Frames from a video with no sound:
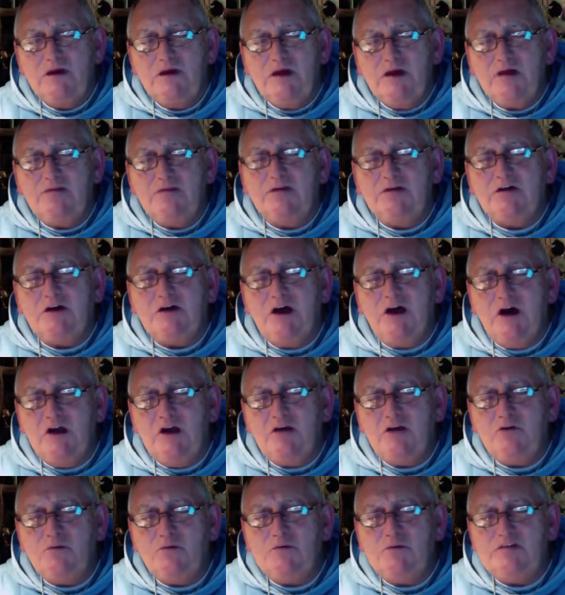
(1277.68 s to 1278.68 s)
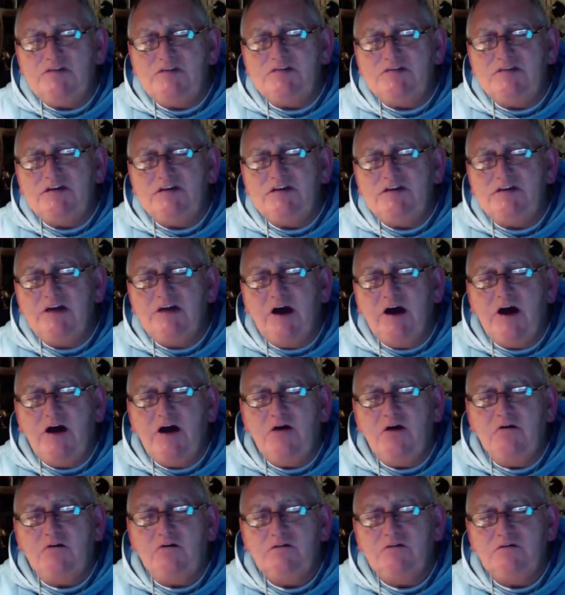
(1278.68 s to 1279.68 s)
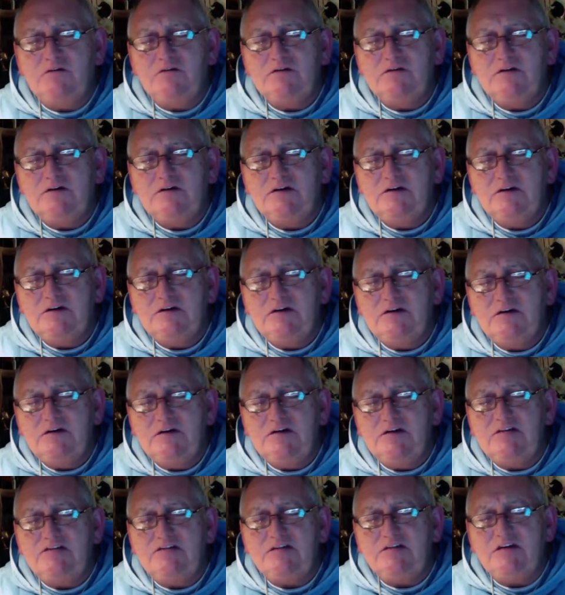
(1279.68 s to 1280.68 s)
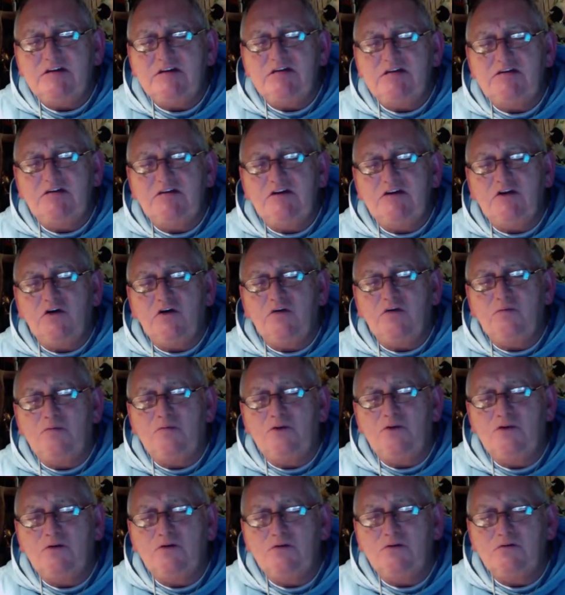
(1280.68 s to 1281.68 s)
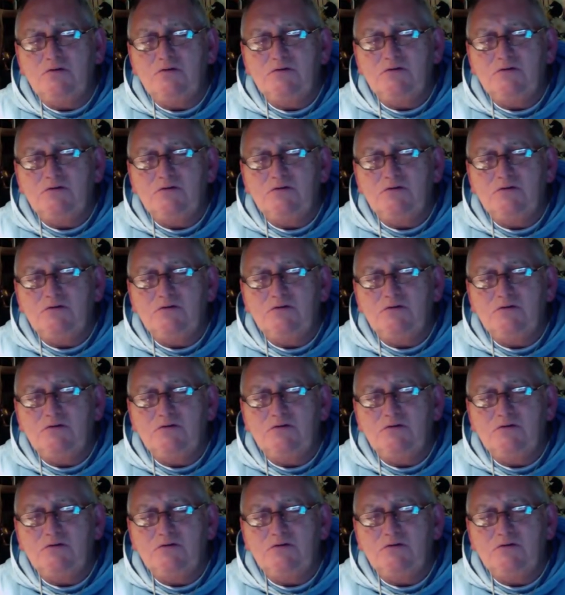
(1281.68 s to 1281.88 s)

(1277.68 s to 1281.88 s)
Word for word: And the color we see now is indigo blue.